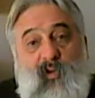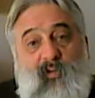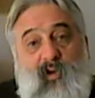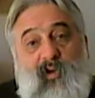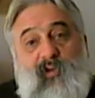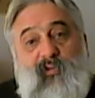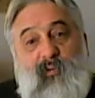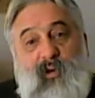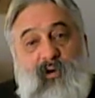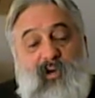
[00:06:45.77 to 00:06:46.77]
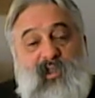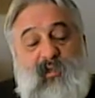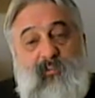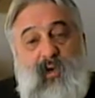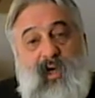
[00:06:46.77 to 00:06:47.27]
If you're looking for reloading
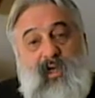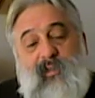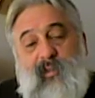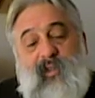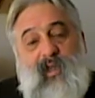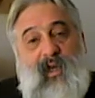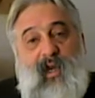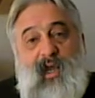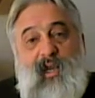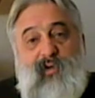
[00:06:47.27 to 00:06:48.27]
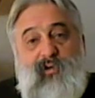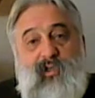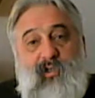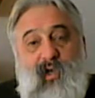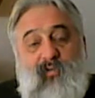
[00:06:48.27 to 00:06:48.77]
supplies, I sell a lot of
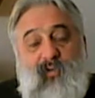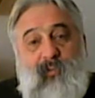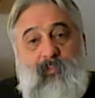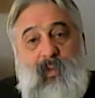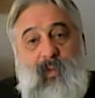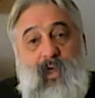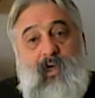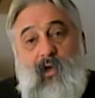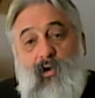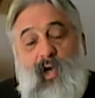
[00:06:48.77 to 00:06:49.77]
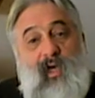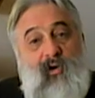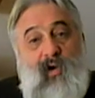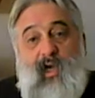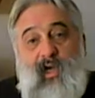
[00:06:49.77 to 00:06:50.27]
used stuff. No, I
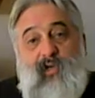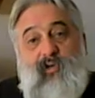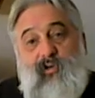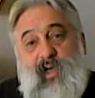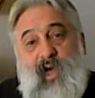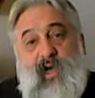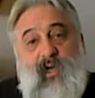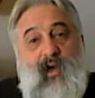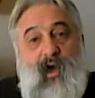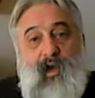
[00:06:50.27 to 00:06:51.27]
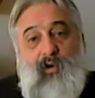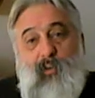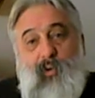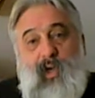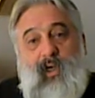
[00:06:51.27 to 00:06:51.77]
cannot get you jacketed hollow
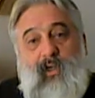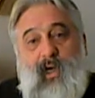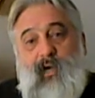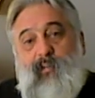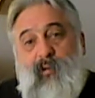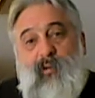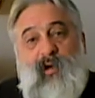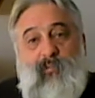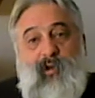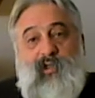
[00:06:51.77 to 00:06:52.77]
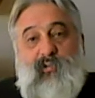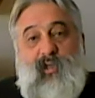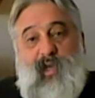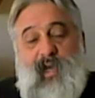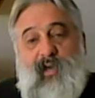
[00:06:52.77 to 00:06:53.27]
point 9mm bullets with
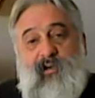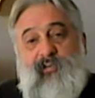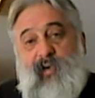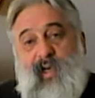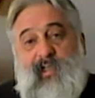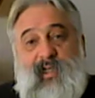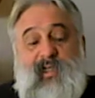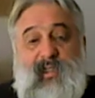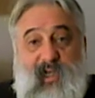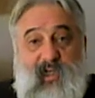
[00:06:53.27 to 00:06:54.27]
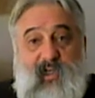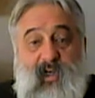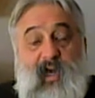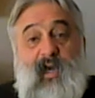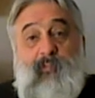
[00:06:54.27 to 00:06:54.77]
a canier for 8 cents each.
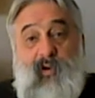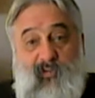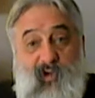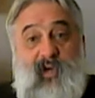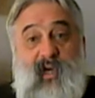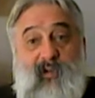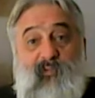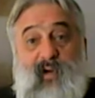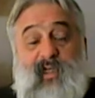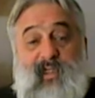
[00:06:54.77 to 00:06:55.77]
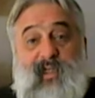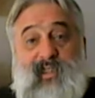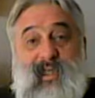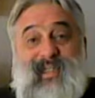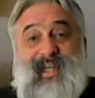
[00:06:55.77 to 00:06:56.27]
But if you can get them for 8
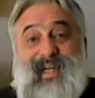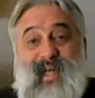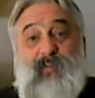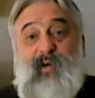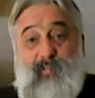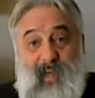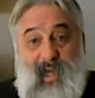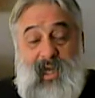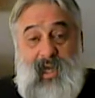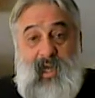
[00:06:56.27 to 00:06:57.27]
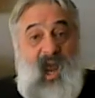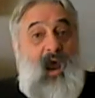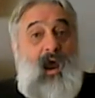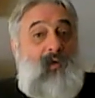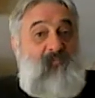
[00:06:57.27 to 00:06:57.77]
cents each and get them to me,
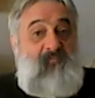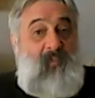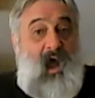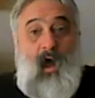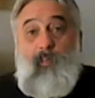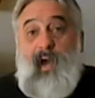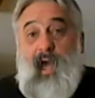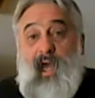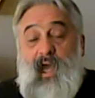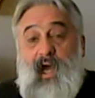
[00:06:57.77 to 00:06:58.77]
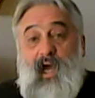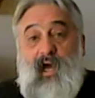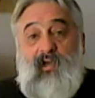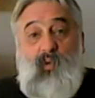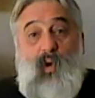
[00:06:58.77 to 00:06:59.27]
I'll
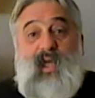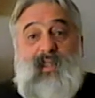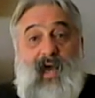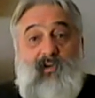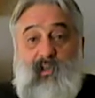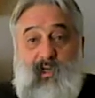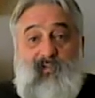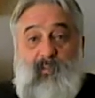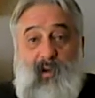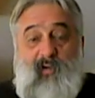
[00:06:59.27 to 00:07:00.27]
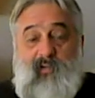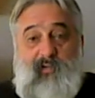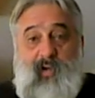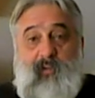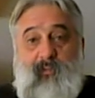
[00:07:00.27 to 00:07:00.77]
buy 20,000 of them off
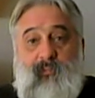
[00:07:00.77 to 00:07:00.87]
of you.